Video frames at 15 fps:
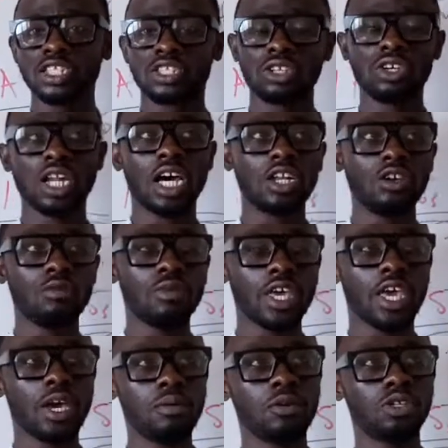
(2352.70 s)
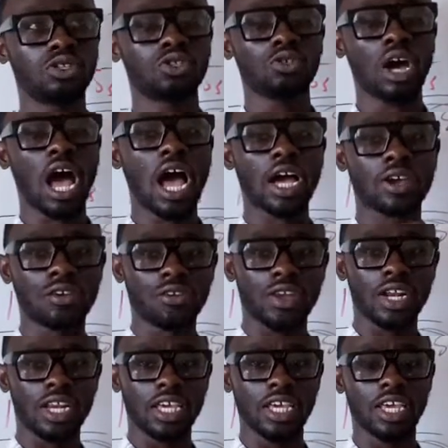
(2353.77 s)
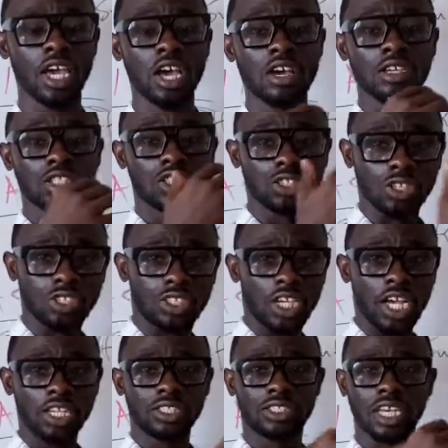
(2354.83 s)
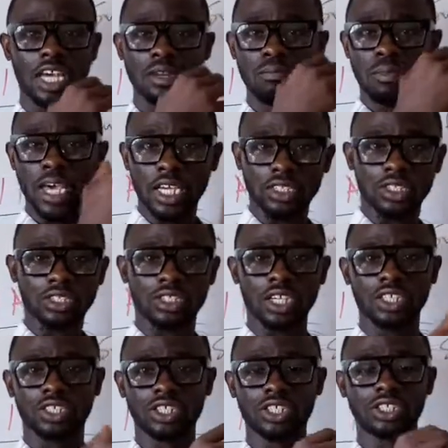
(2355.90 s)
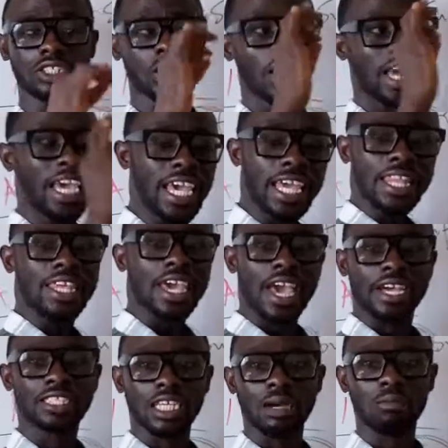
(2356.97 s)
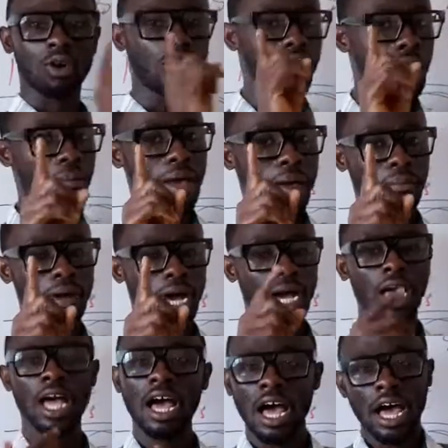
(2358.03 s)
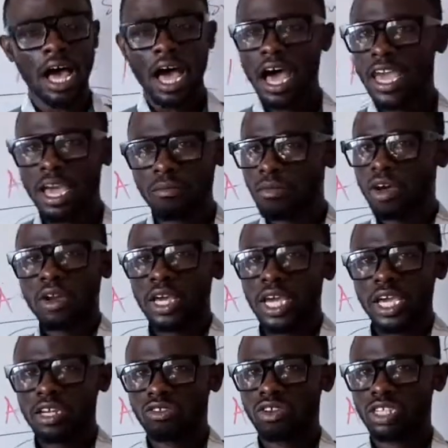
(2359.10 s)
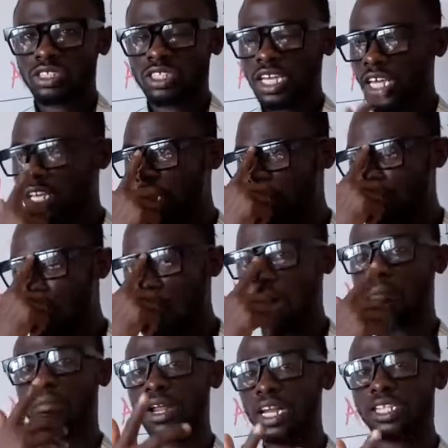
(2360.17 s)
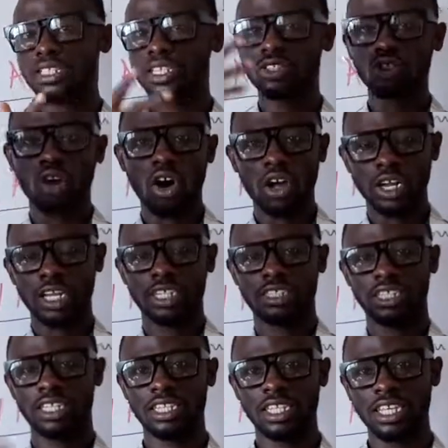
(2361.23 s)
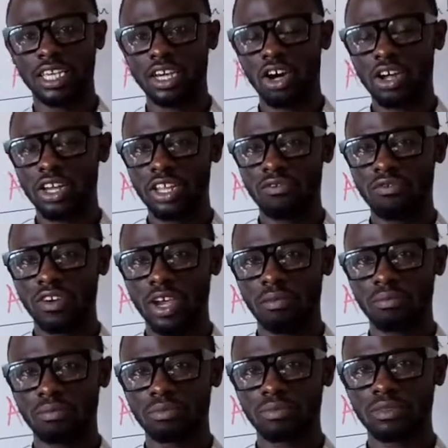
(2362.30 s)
so that you'll be able to accurately suggest and make suggestions in the exam hall. Remember, I am not interested in your ability to audit in the audit firm.